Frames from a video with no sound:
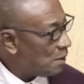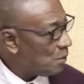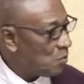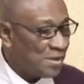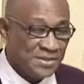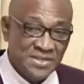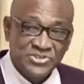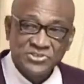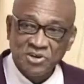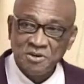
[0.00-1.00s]
what
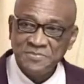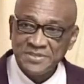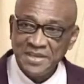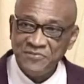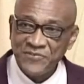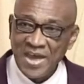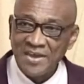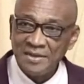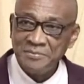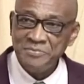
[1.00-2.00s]
these terms in fact
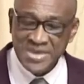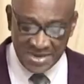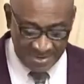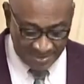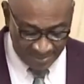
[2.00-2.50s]
mean.